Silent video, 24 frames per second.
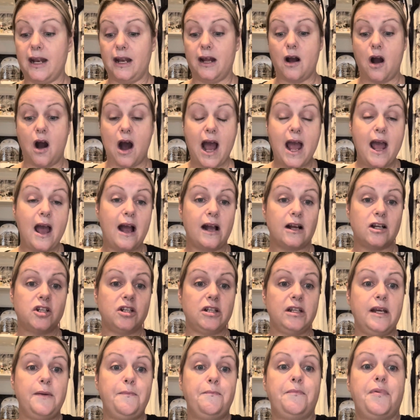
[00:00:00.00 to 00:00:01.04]
I
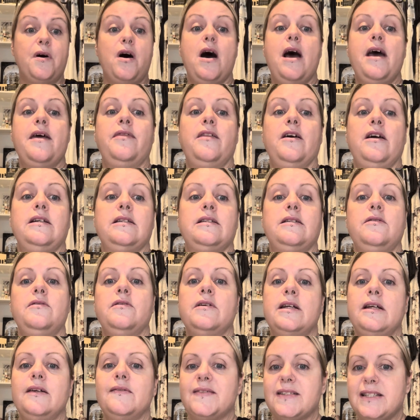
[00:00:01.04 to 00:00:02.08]
actually buy those little
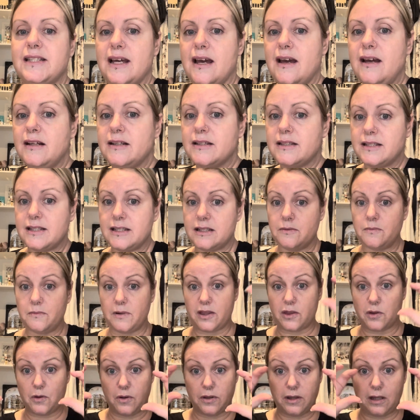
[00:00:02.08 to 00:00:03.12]
gift sets
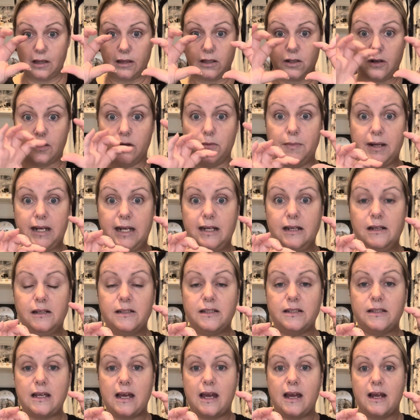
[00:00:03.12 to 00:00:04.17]
with all the little
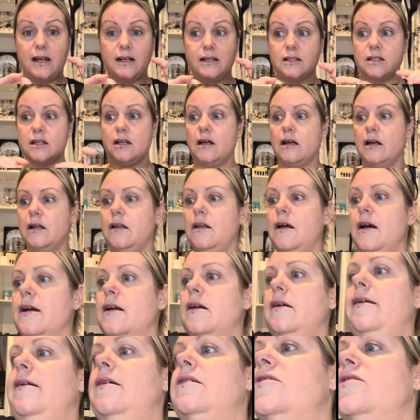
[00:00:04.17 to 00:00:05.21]
minis, and like, here, I'll